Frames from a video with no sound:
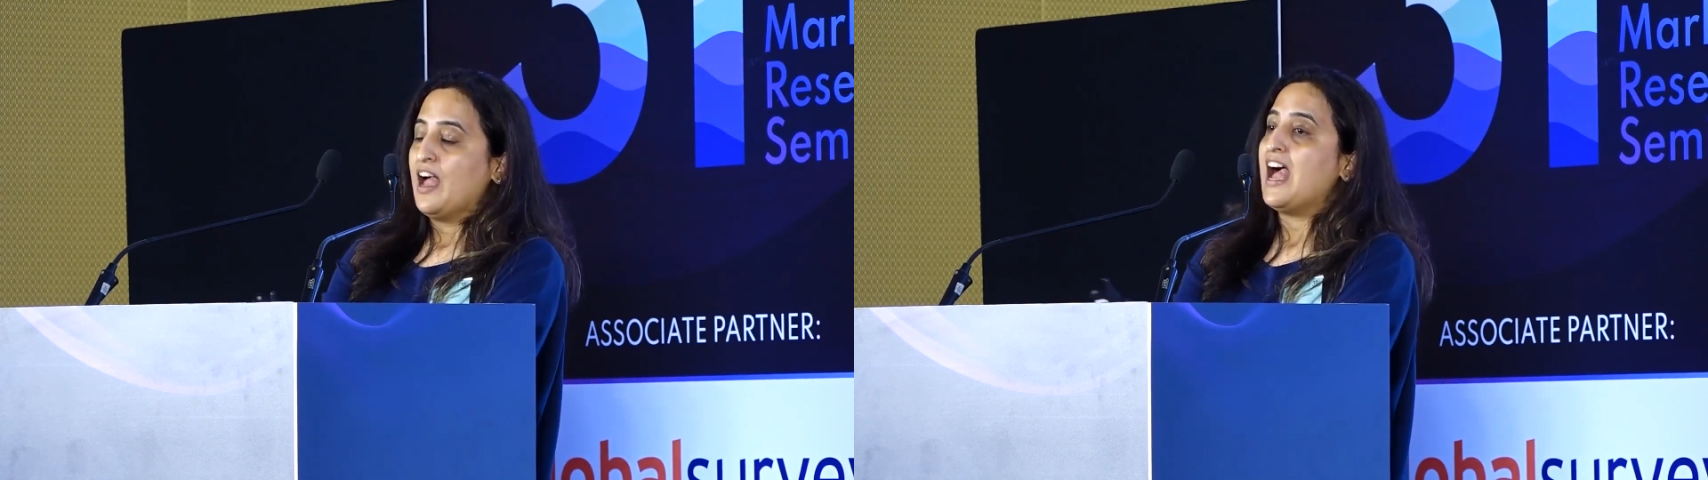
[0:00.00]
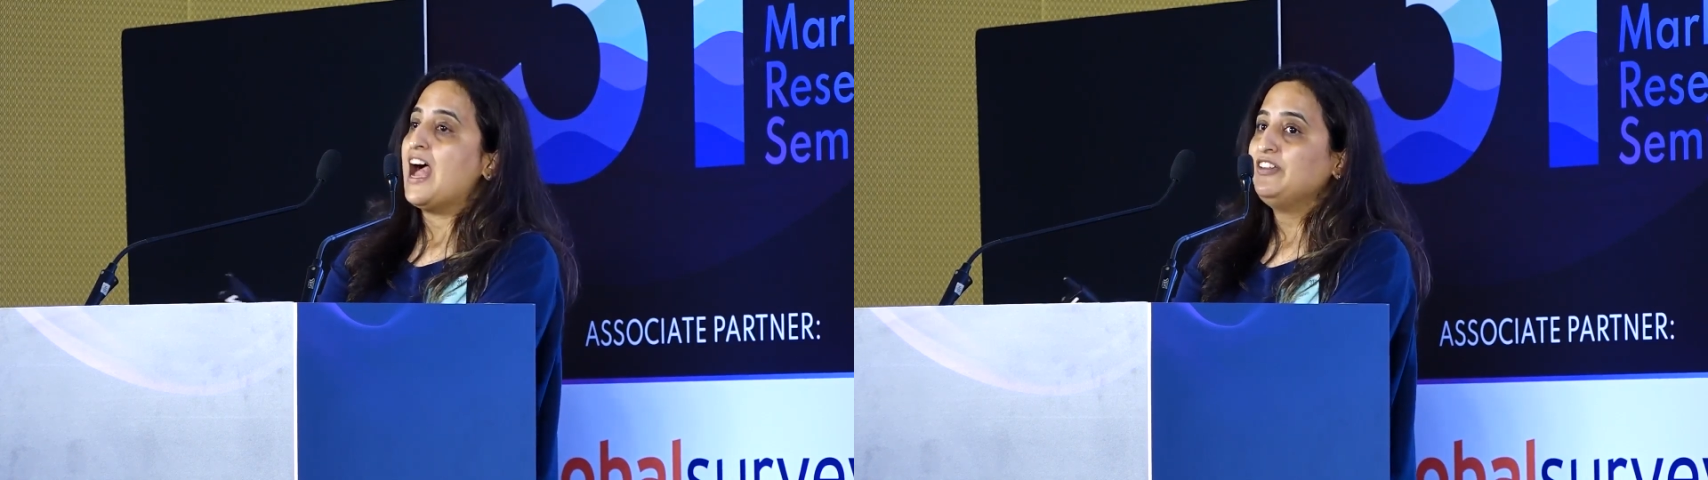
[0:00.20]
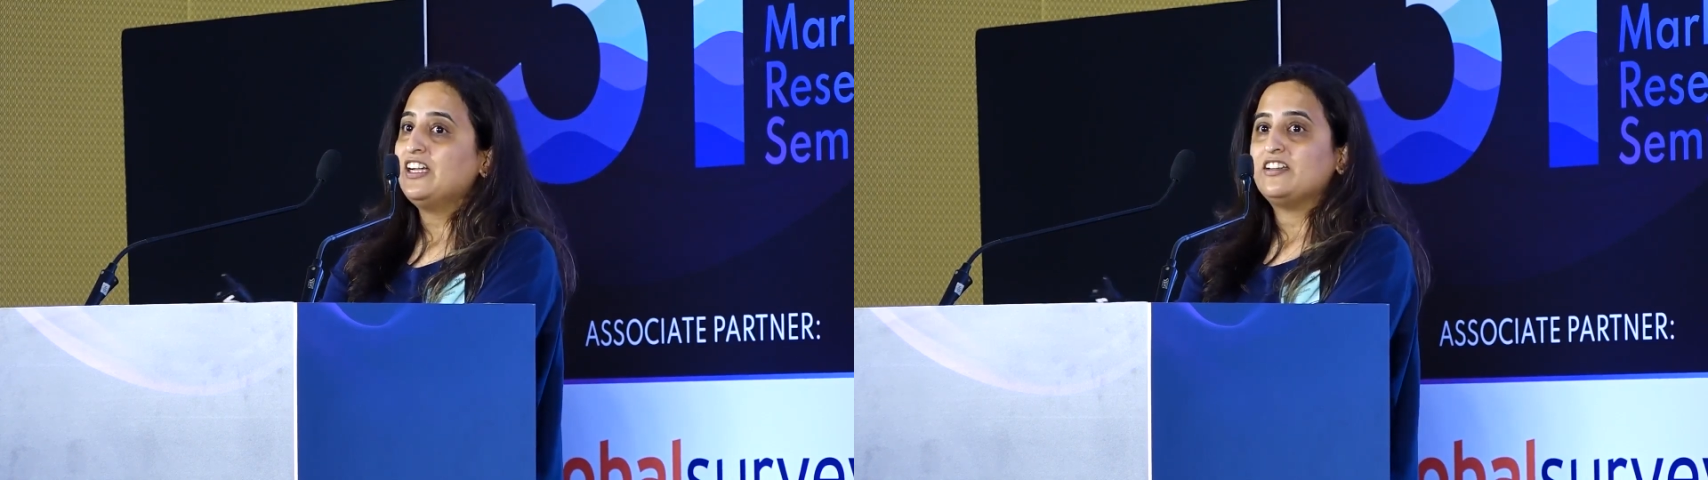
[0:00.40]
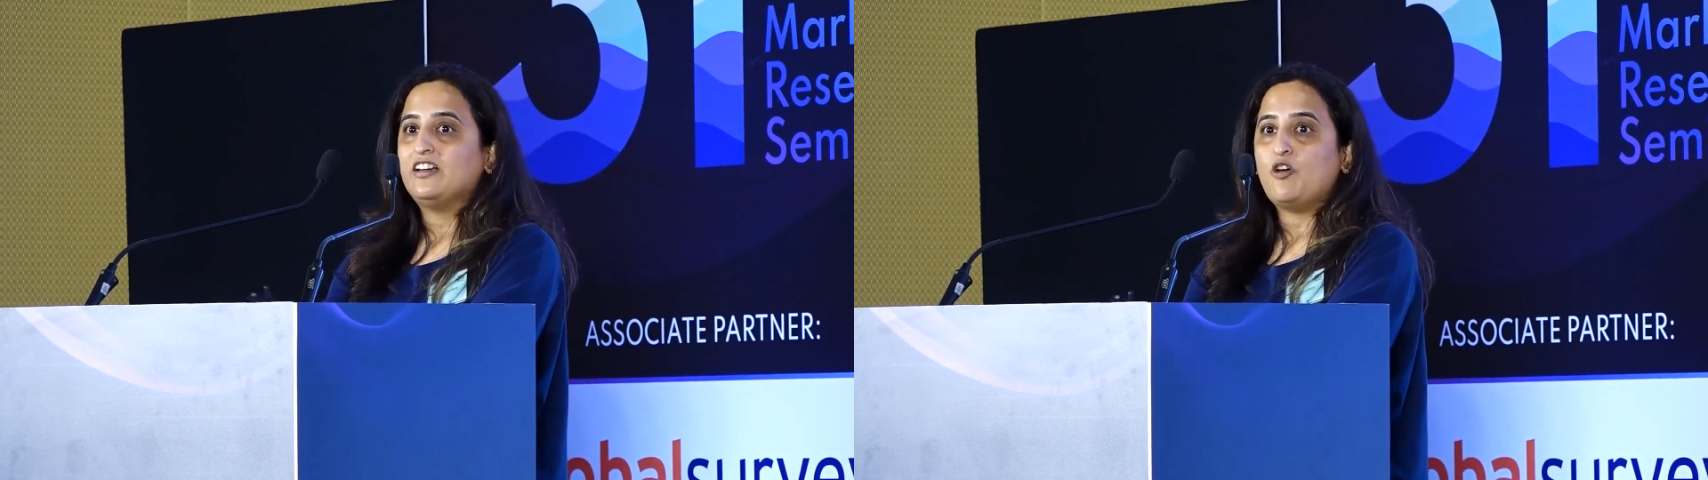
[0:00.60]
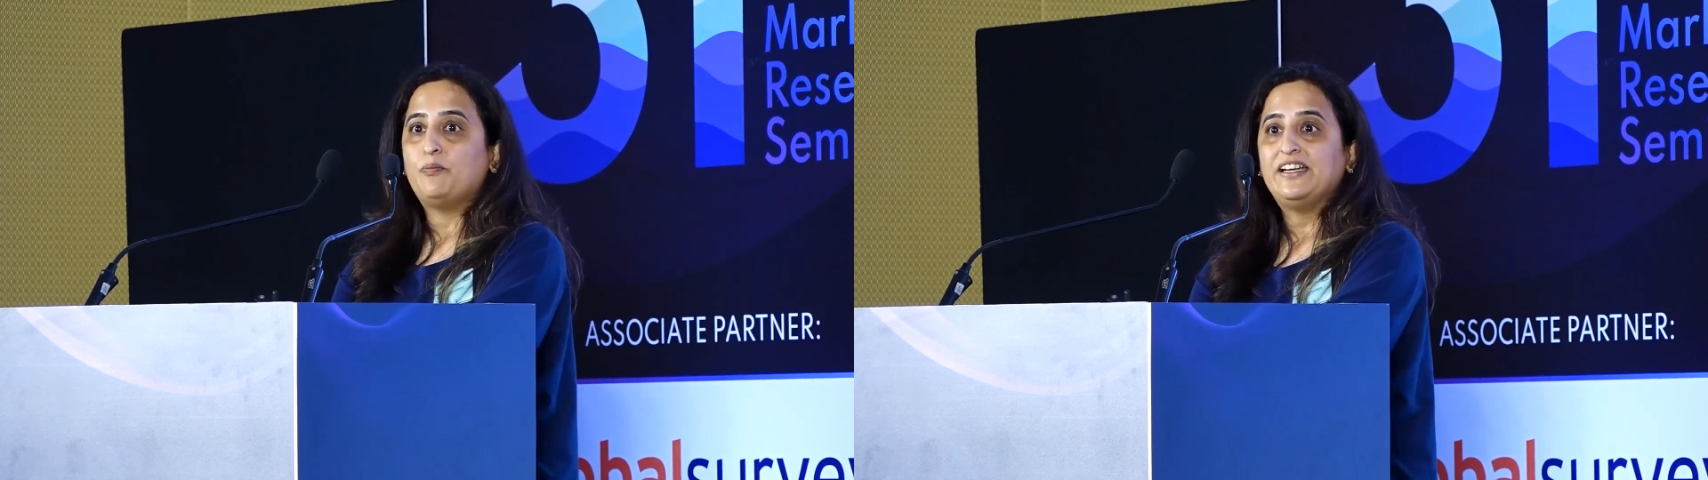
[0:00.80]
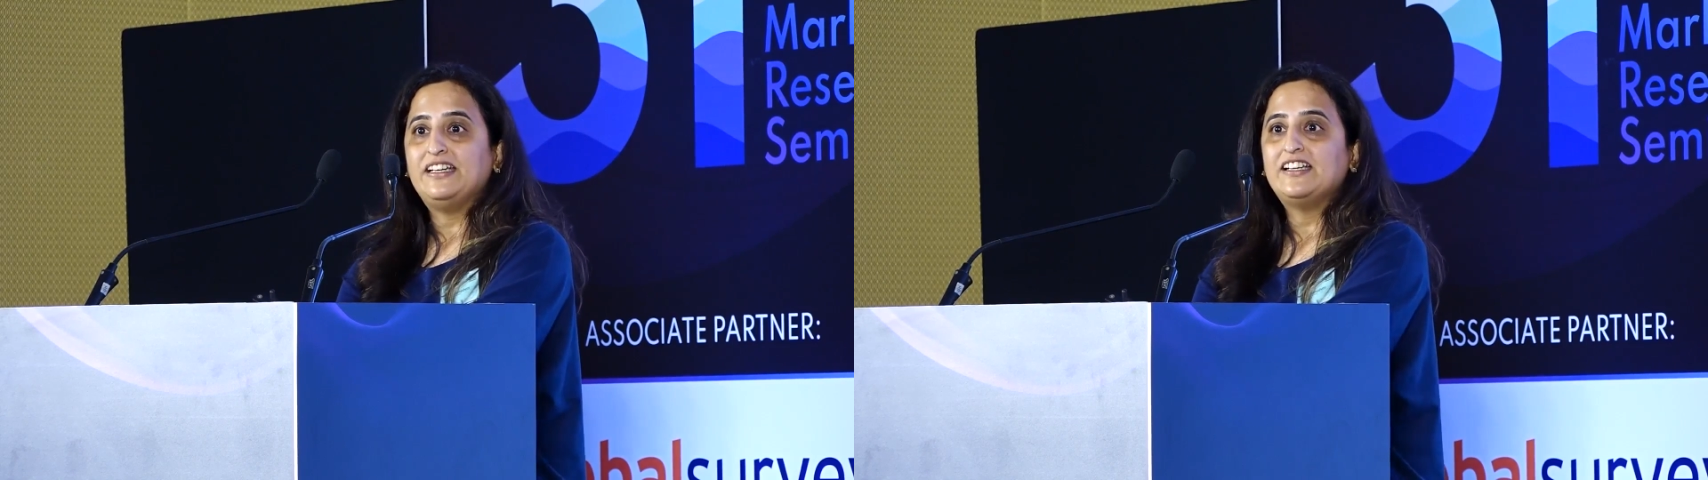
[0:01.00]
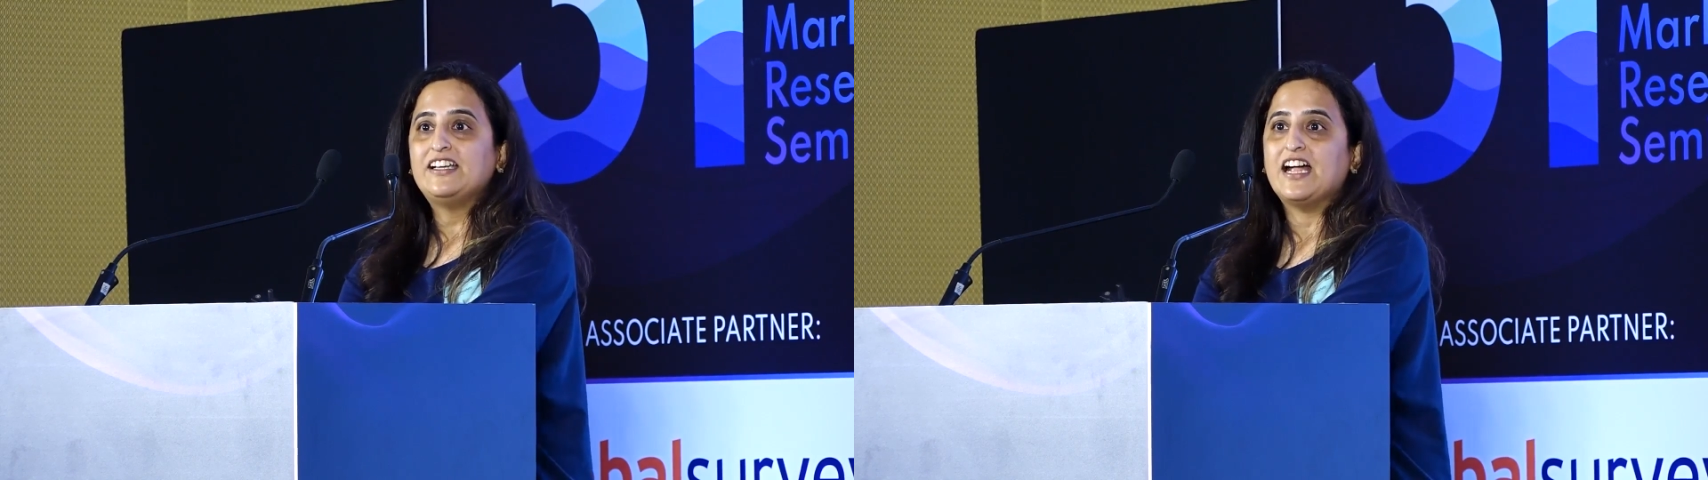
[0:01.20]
Having operated and